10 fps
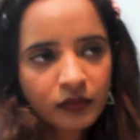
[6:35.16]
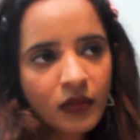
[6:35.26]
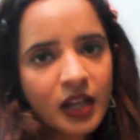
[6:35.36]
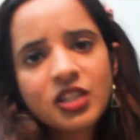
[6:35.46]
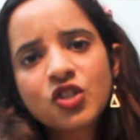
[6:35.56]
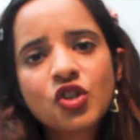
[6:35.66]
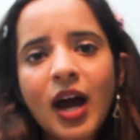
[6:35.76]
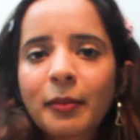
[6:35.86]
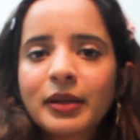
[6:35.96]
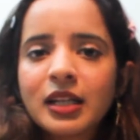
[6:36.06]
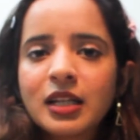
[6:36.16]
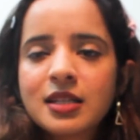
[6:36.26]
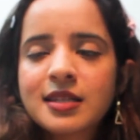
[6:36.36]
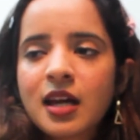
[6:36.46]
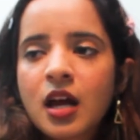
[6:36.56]
It's a
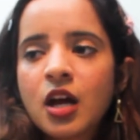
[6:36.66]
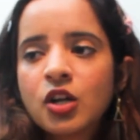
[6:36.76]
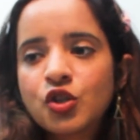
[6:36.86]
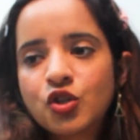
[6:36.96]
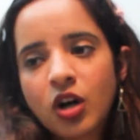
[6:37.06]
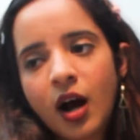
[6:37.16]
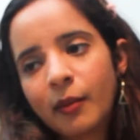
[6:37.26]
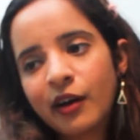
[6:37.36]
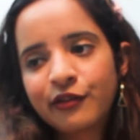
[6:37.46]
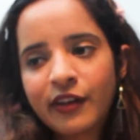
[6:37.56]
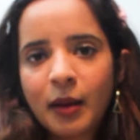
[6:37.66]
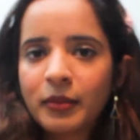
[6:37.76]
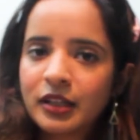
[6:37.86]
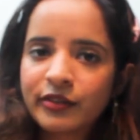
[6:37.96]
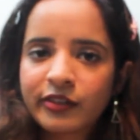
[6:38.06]
Japanese drama
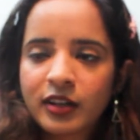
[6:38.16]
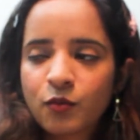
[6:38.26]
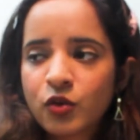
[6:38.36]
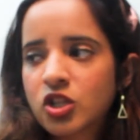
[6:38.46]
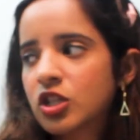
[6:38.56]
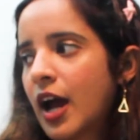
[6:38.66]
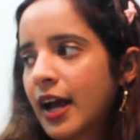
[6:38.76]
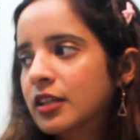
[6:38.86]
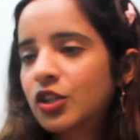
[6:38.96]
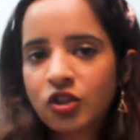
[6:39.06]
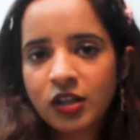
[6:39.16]
family film which I literally